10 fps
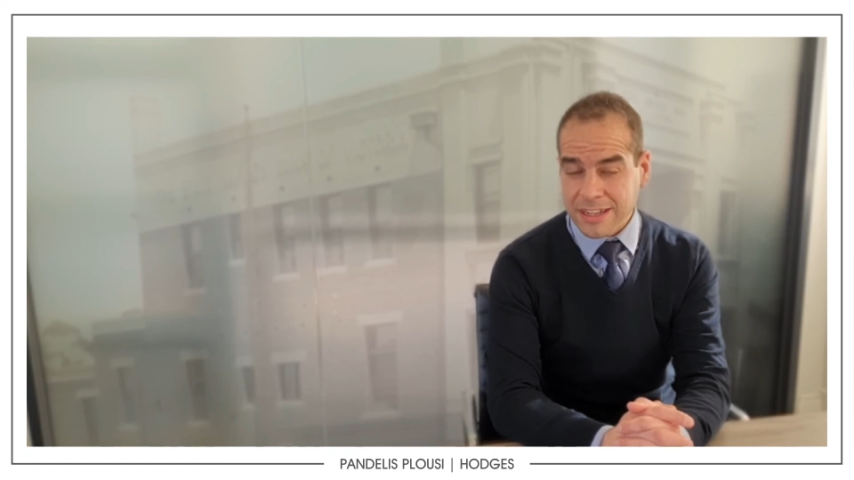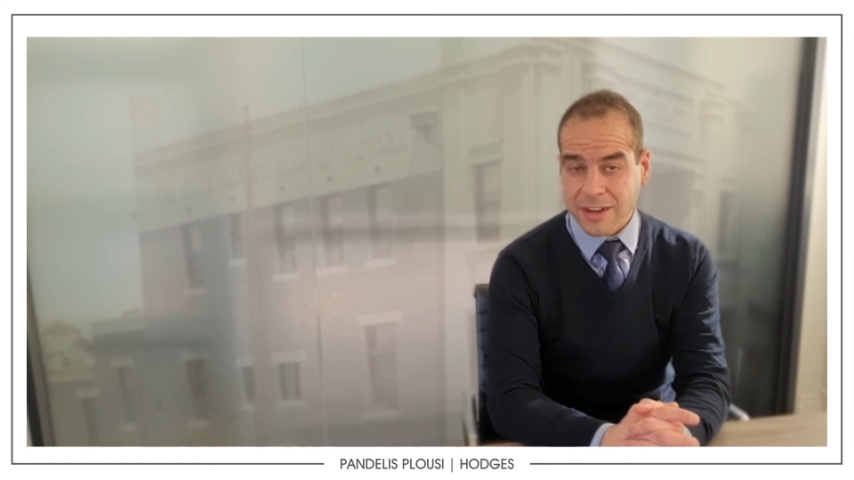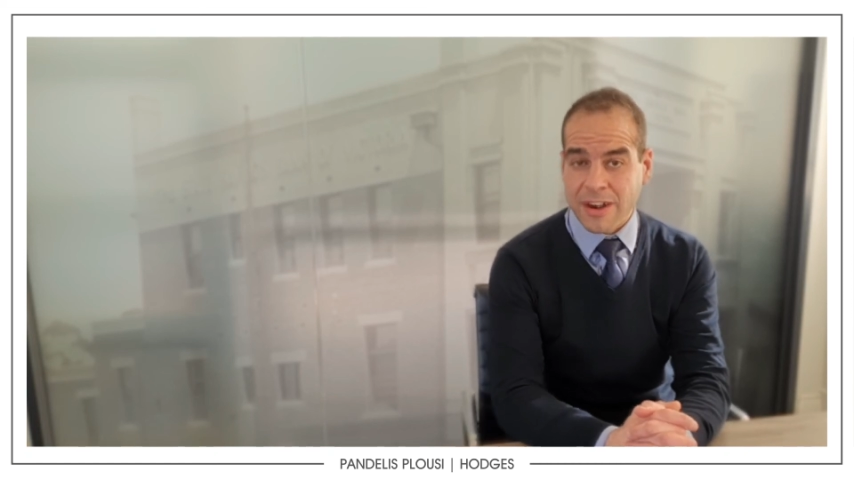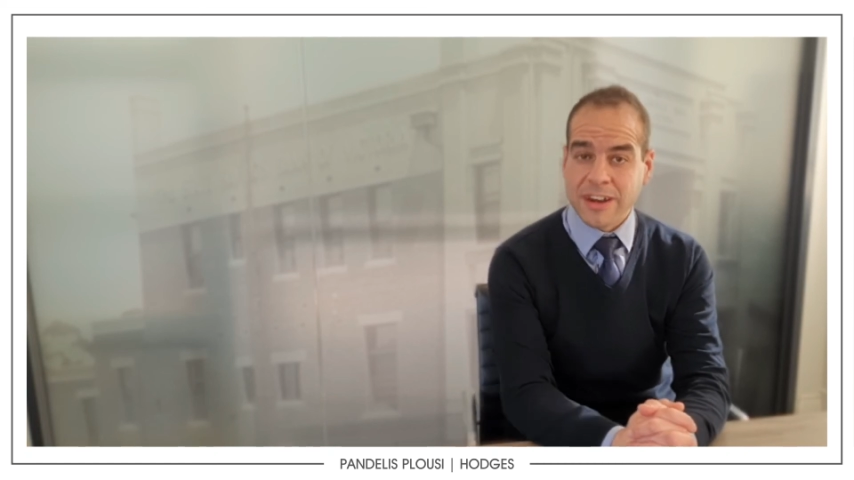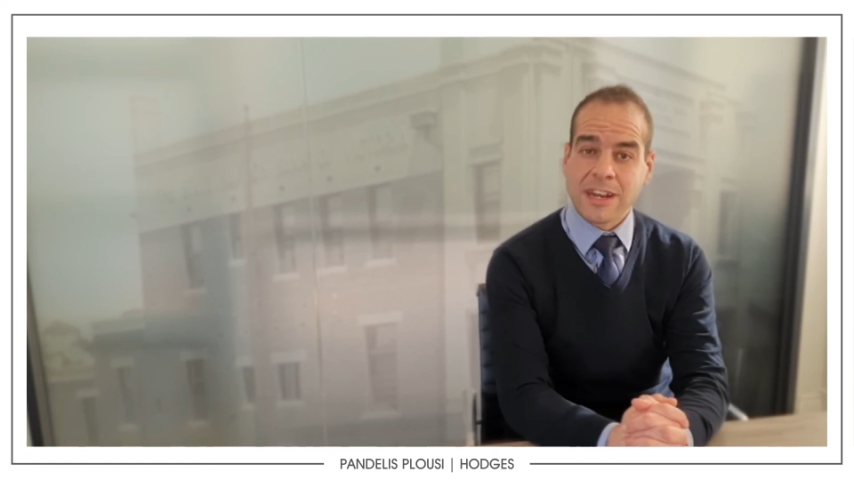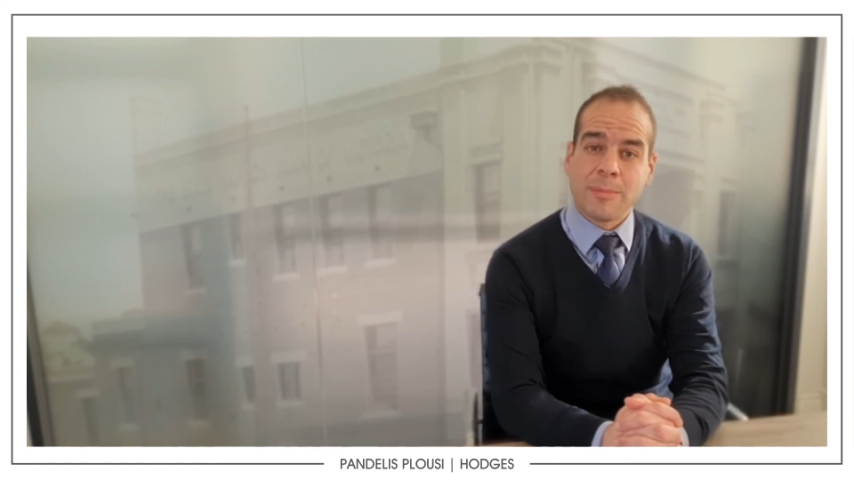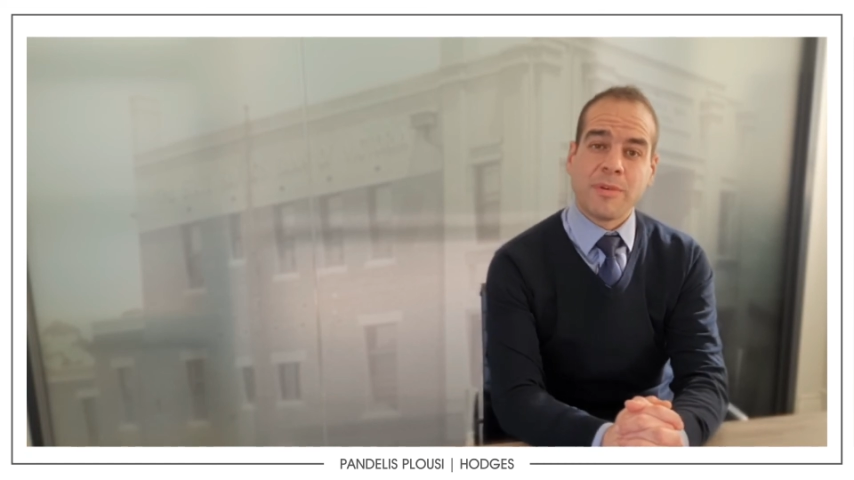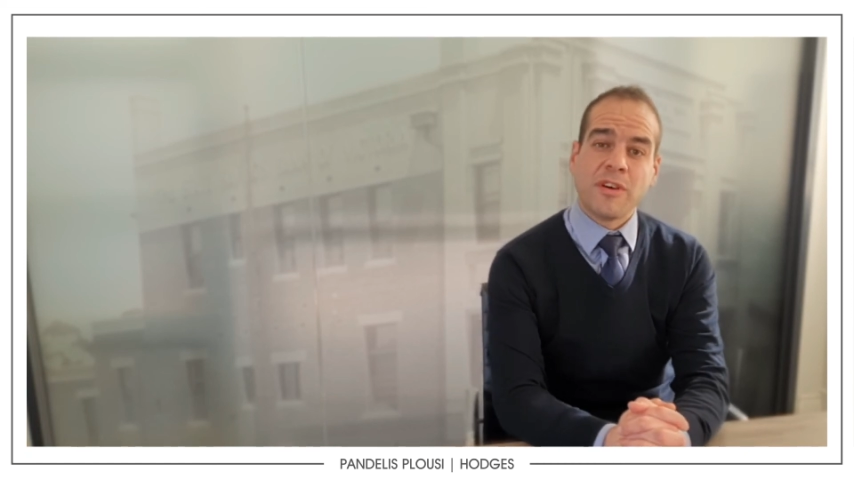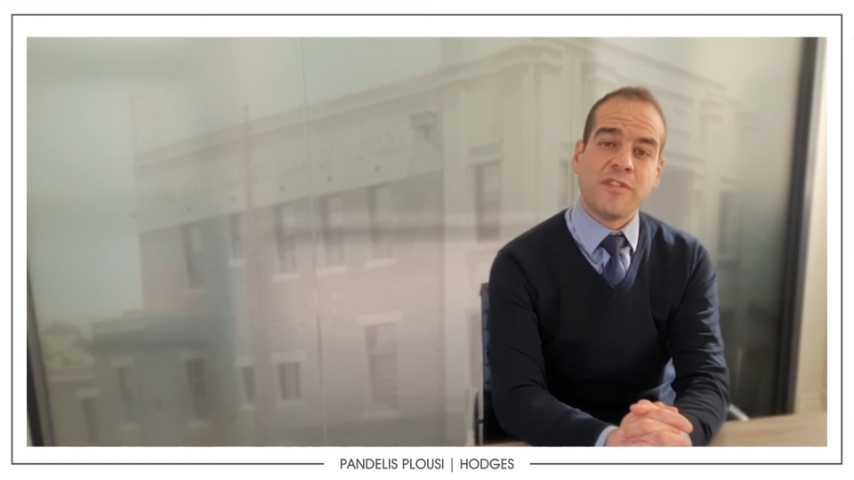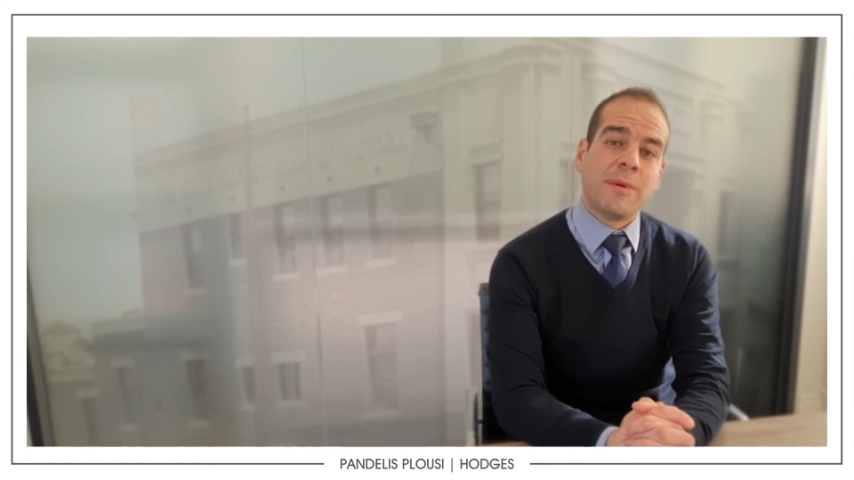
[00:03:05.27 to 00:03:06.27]
there are a
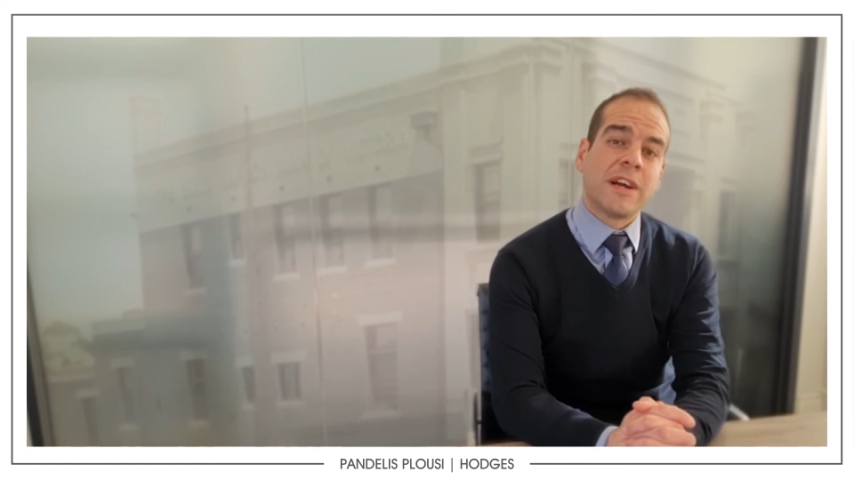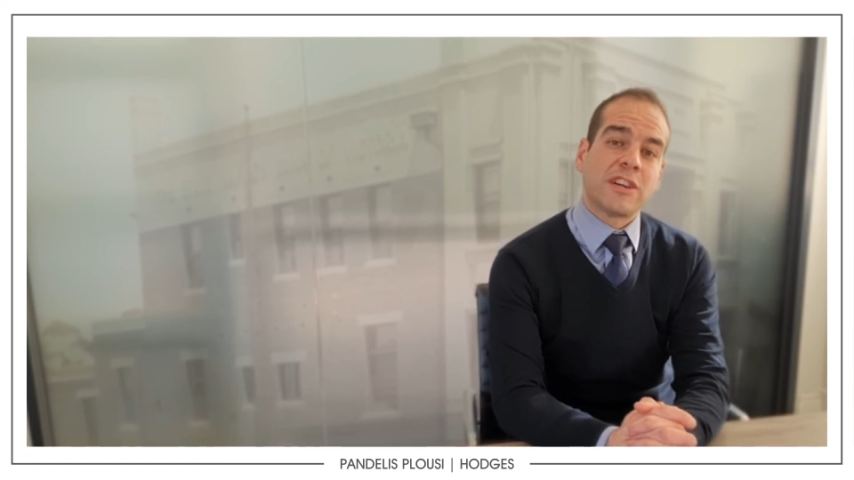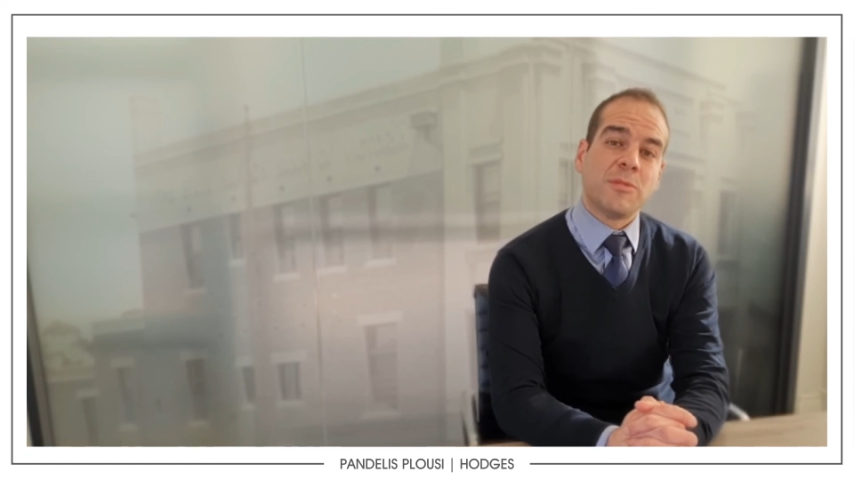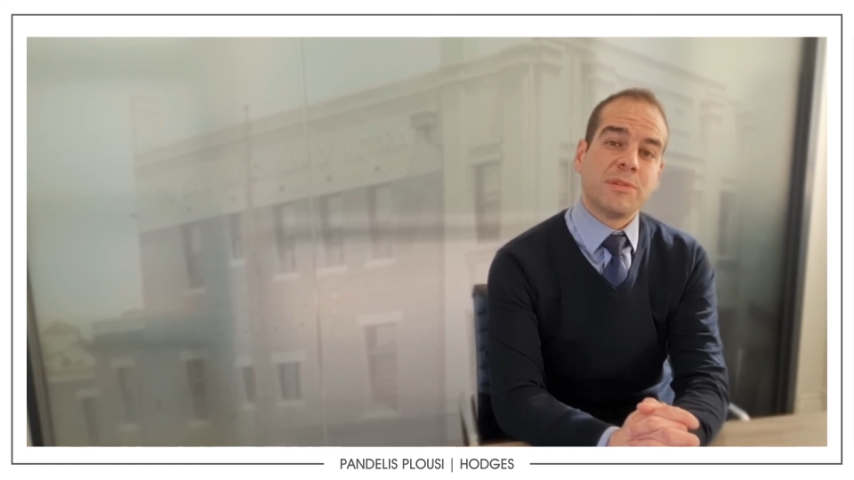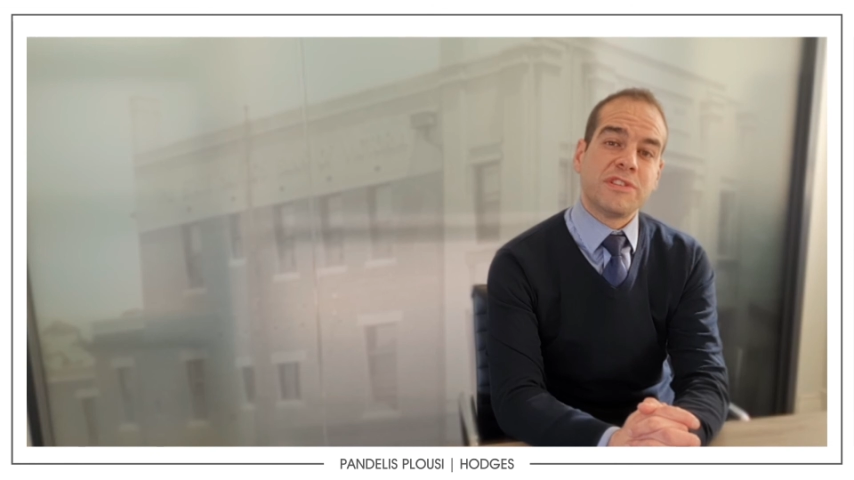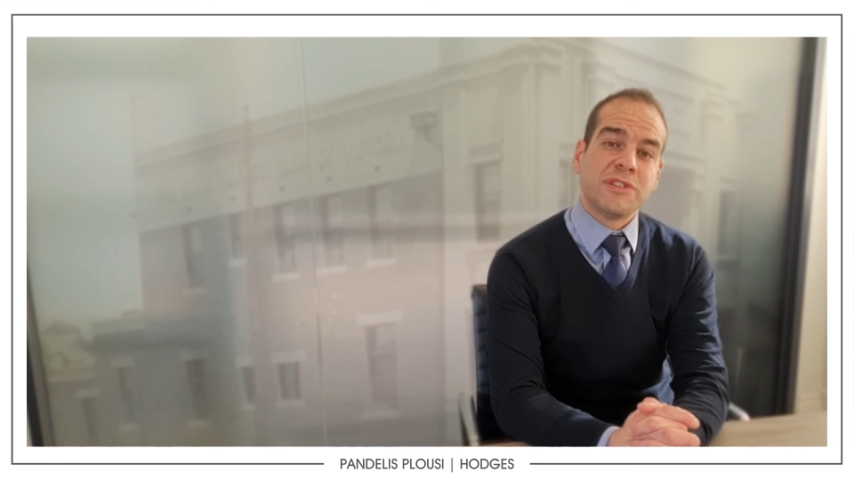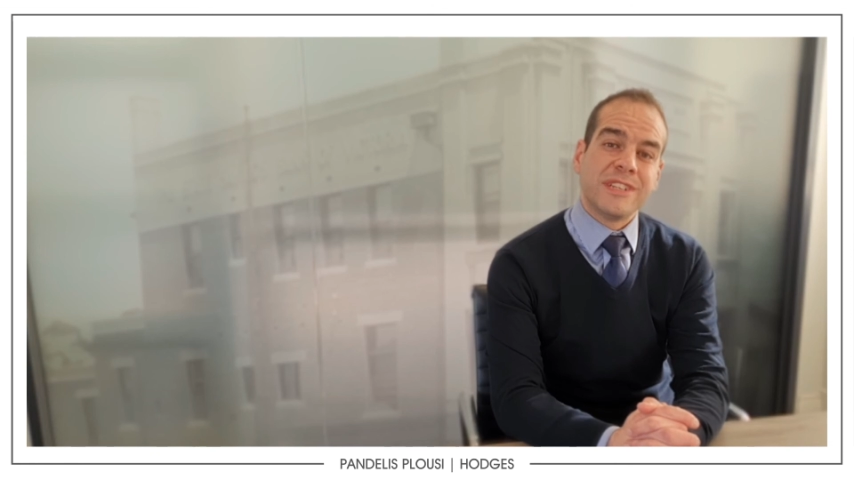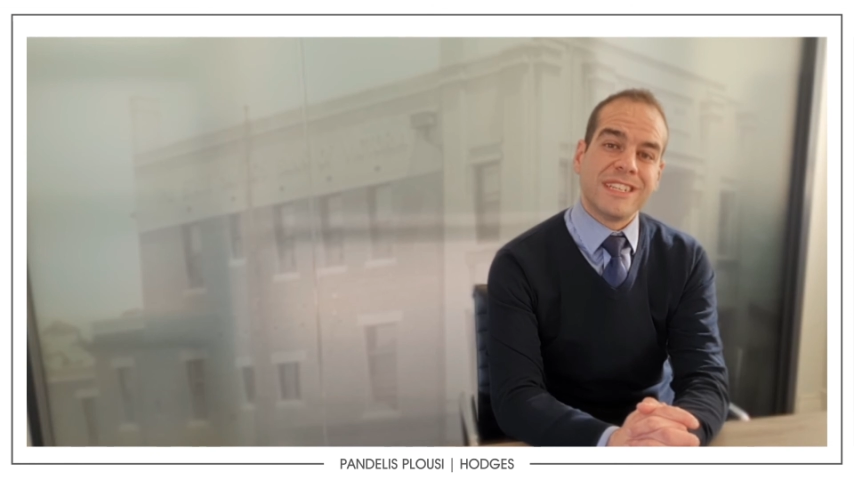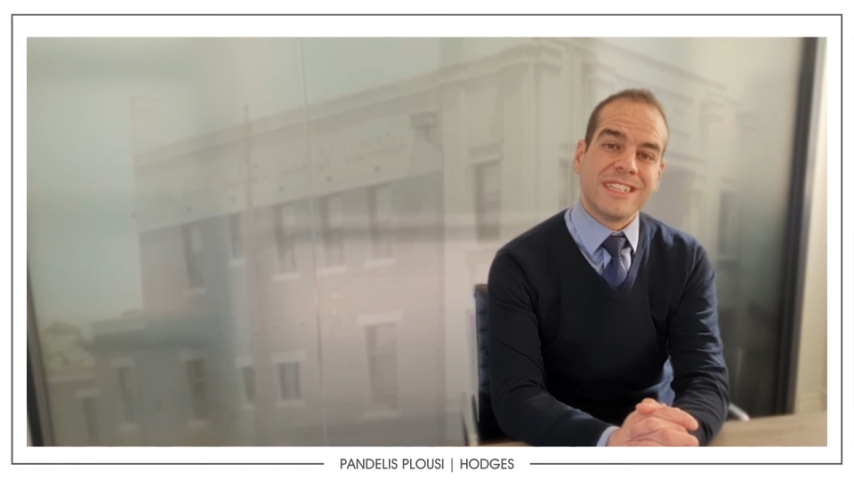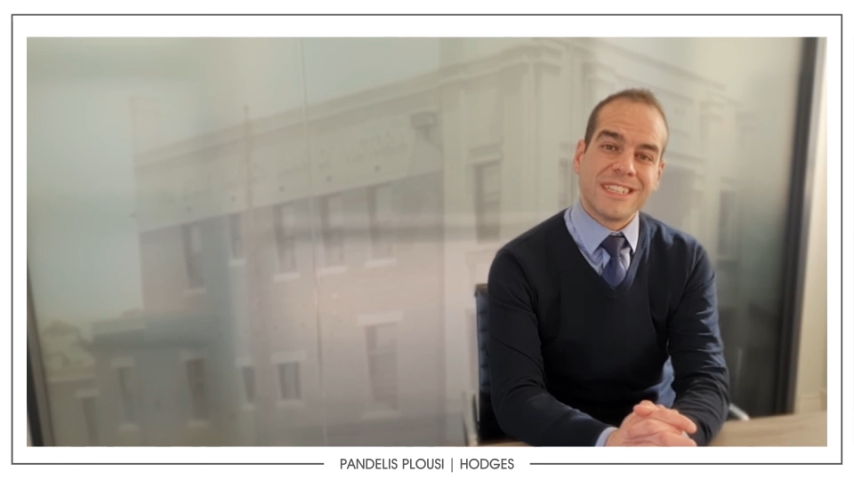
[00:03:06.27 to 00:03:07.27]
couple of market
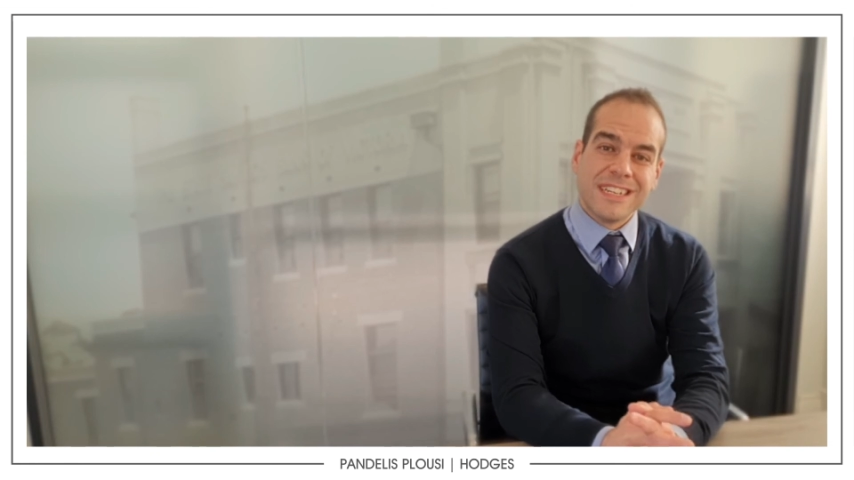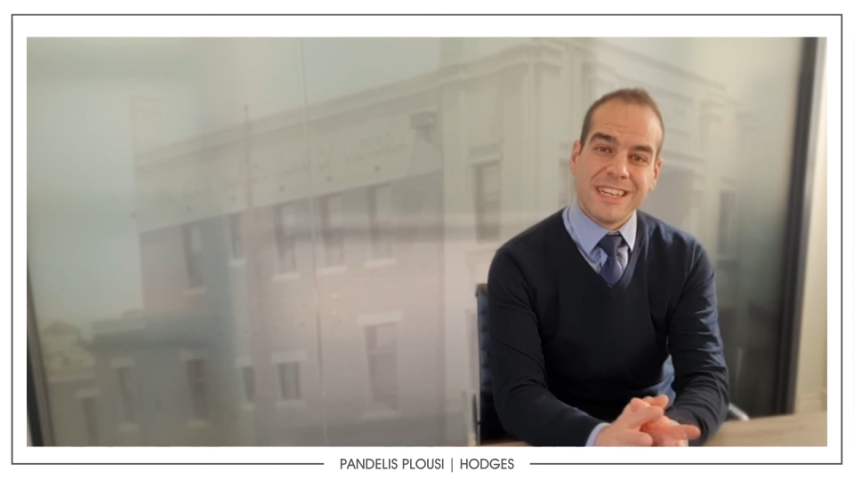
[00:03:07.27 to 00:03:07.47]
opportunities.